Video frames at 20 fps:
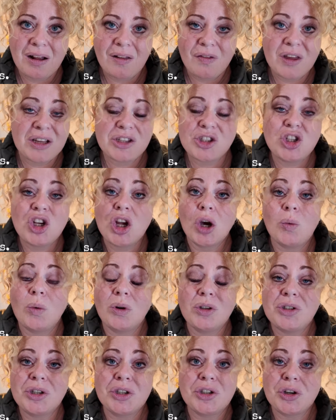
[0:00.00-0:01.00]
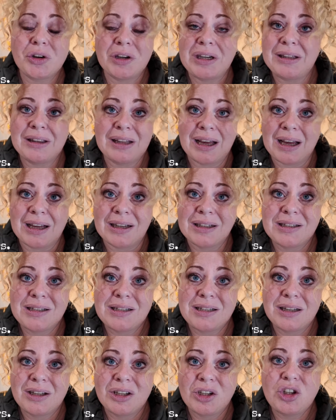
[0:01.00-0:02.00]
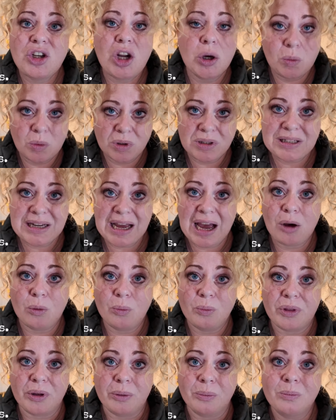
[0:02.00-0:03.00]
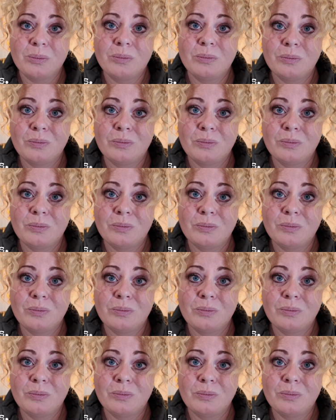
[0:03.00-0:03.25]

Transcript: there's no one to treat that, no one to help them.